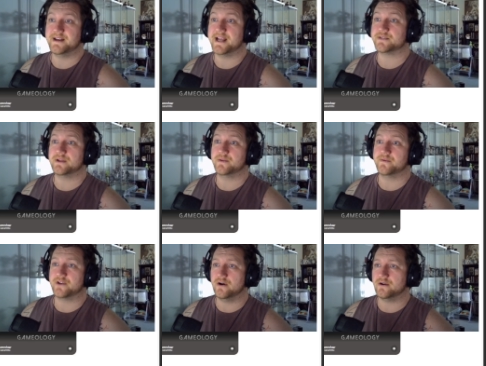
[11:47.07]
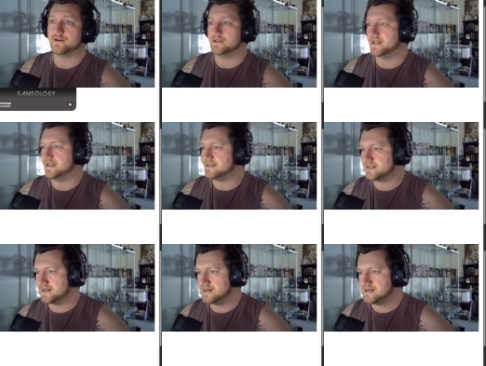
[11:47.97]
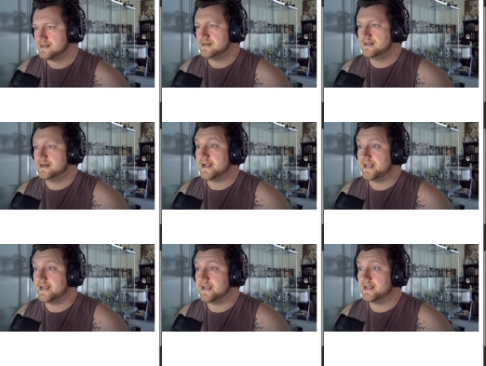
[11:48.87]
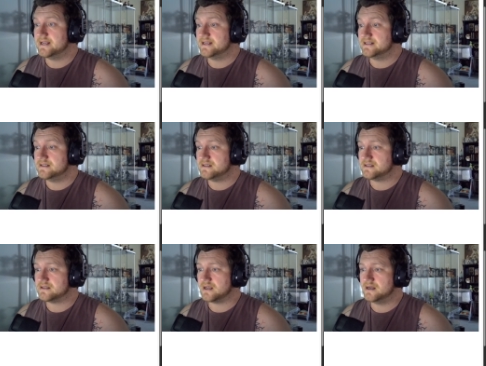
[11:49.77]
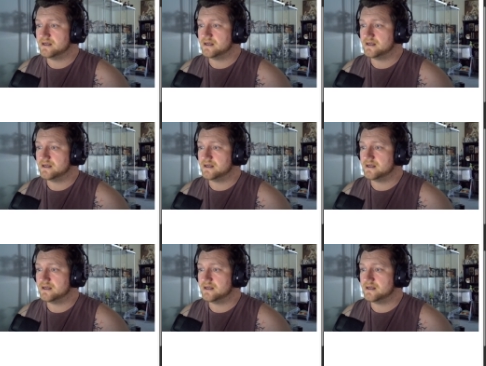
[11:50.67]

next one that we've got on the list is,